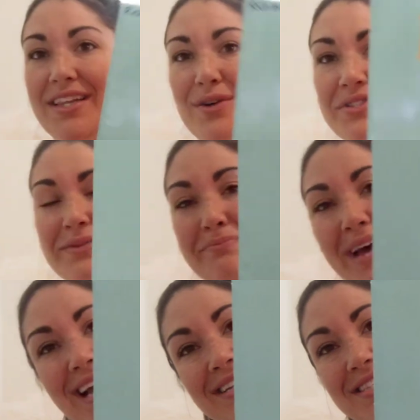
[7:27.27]
That was
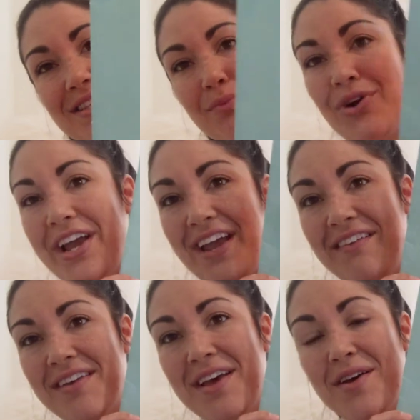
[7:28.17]
Max the
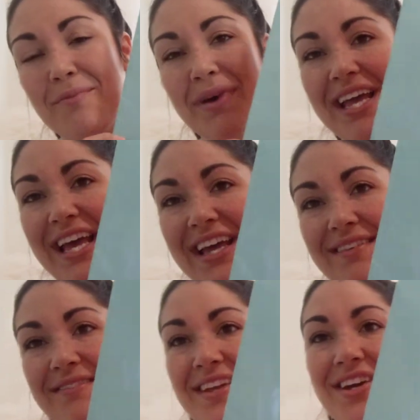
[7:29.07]
Brave by
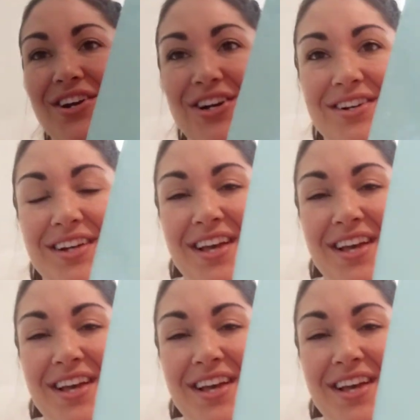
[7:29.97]
Ed Vere.